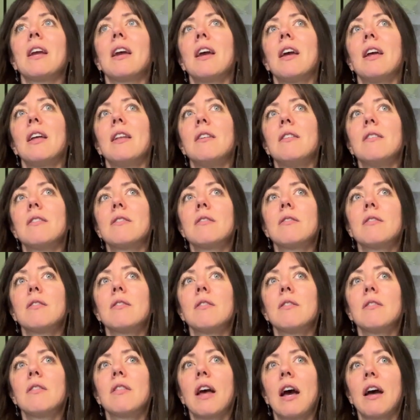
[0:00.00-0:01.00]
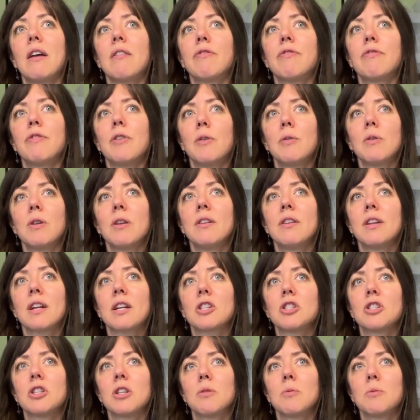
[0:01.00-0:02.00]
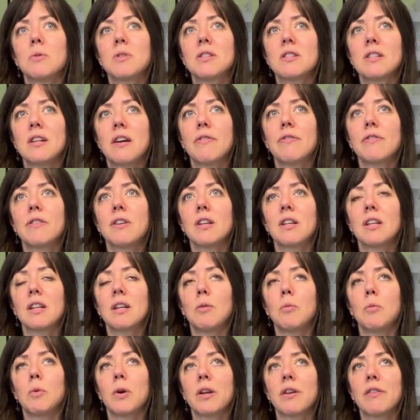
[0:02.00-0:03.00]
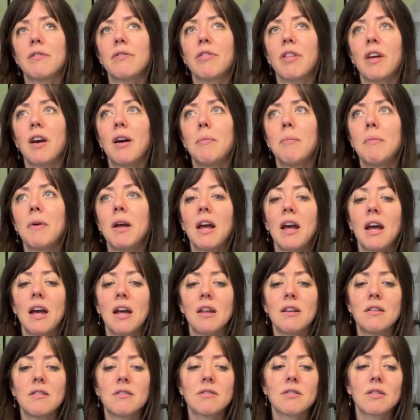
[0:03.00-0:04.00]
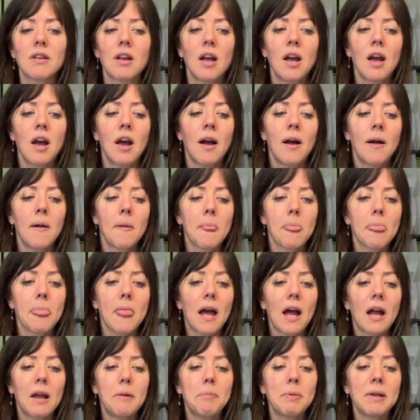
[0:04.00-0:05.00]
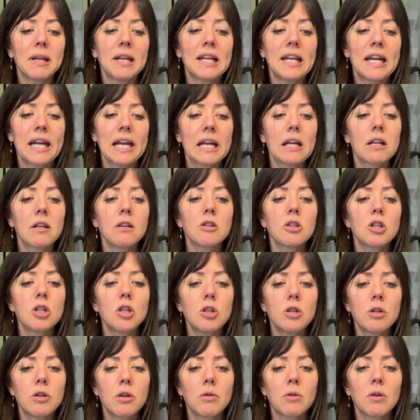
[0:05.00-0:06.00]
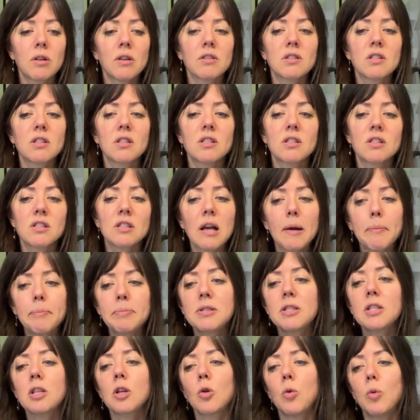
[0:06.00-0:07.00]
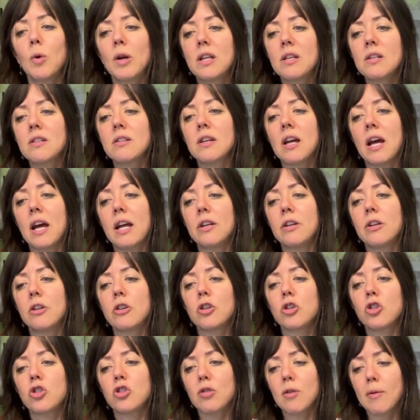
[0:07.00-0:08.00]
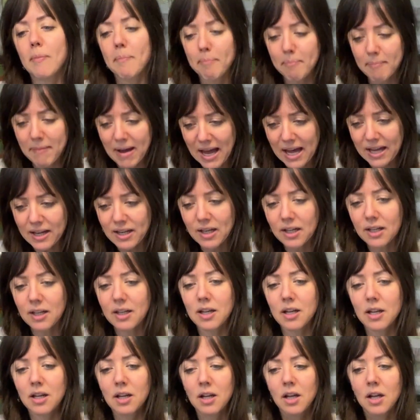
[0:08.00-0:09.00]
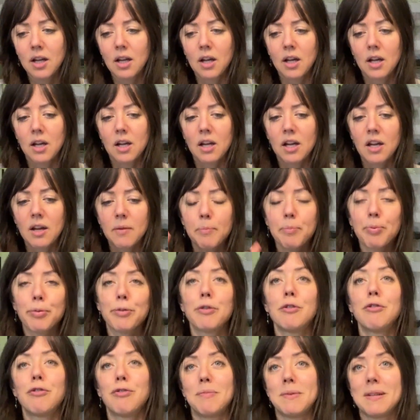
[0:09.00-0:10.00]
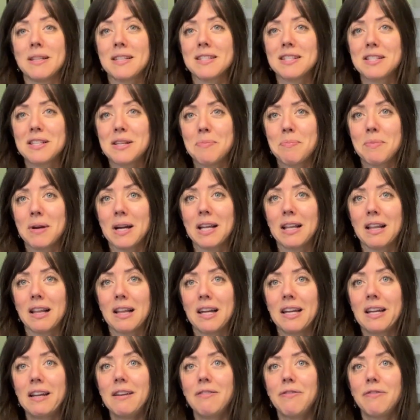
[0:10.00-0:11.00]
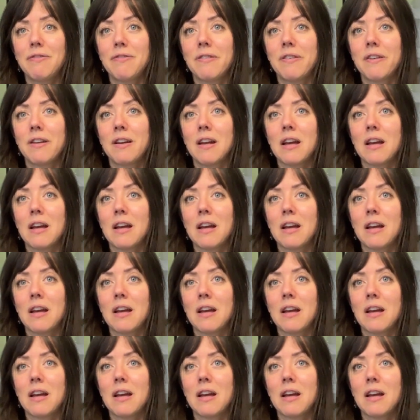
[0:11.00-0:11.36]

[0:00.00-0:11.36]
And that phone addiction was definitely one of them. And I began to notice subsequent and dramatic improvements in my life